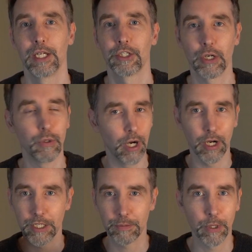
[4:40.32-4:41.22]
So
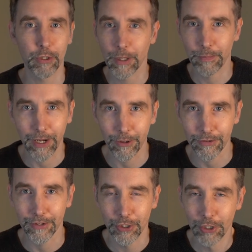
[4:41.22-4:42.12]
I spoke
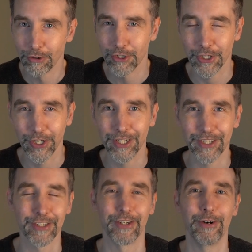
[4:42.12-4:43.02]
about the
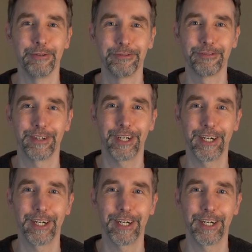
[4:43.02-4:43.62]
neuroscience of